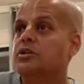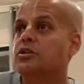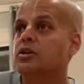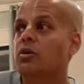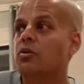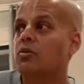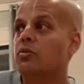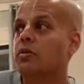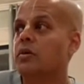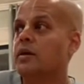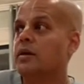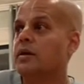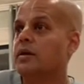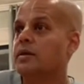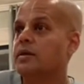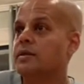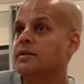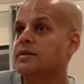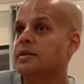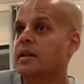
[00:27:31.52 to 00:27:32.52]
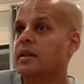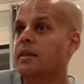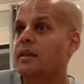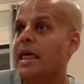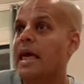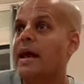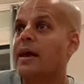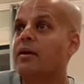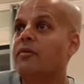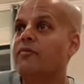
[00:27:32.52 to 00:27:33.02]
So this
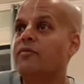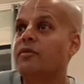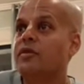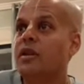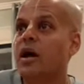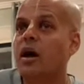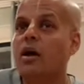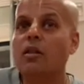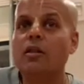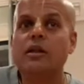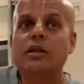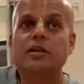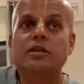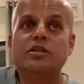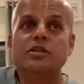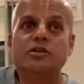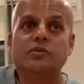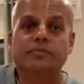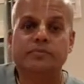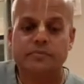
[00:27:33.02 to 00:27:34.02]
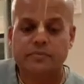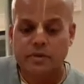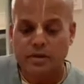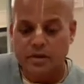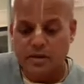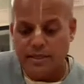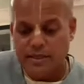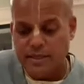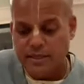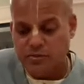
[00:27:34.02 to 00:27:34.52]
lack of knowledge
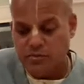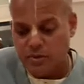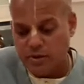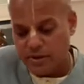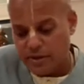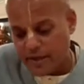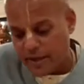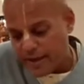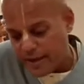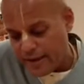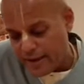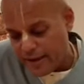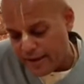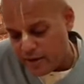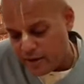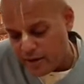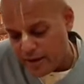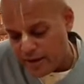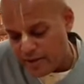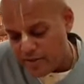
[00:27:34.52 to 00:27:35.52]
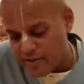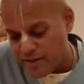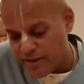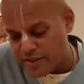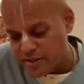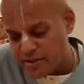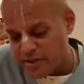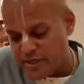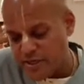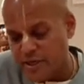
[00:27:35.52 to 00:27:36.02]
leads one,
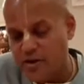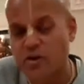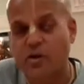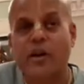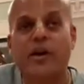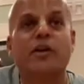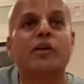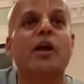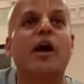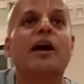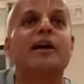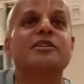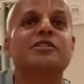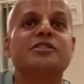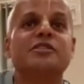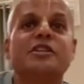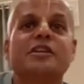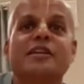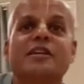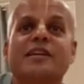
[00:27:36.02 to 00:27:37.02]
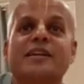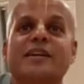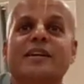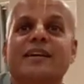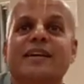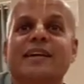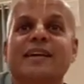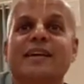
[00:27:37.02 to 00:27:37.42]
atheistic or agnostic,